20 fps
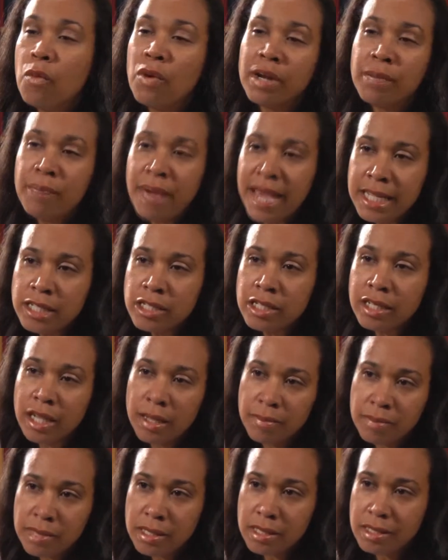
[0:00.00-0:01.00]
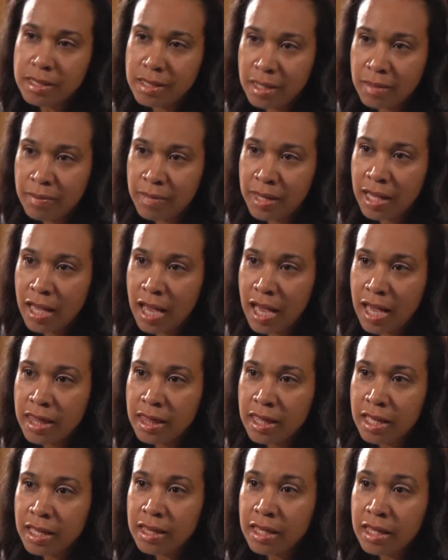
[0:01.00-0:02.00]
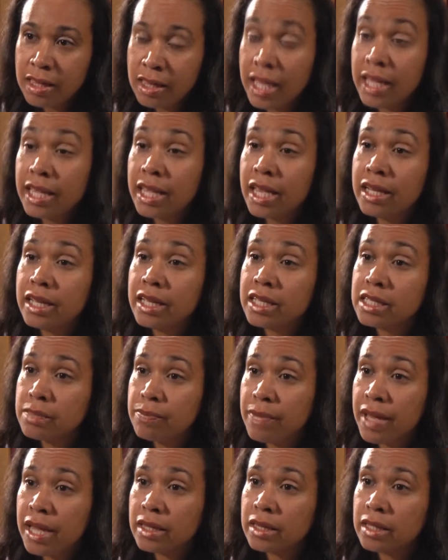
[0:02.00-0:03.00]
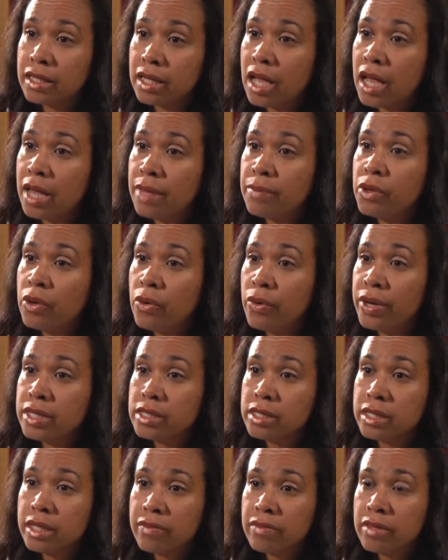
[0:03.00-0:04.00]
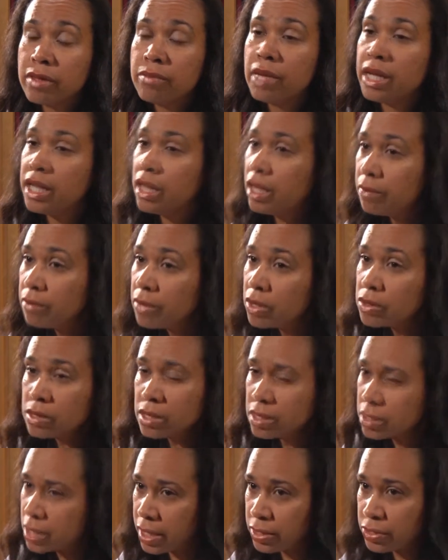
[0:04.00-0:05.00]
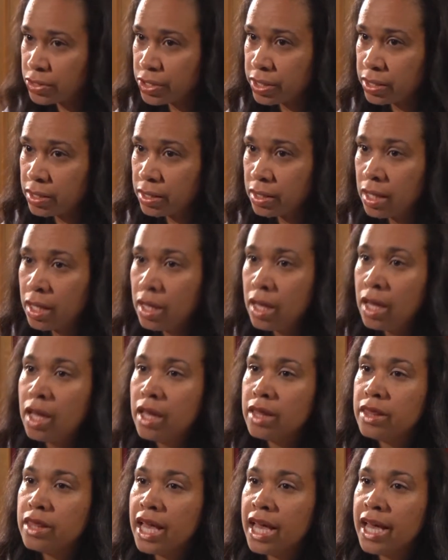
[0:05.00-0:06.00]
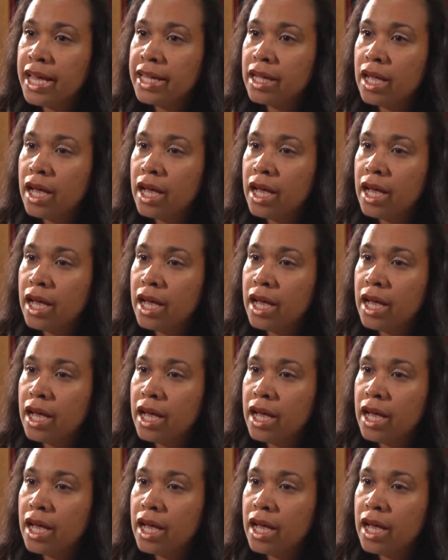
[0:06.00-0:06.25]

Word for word: When a patient comes to see me, I think that they can expect that I'm going to give them my utmost attention, that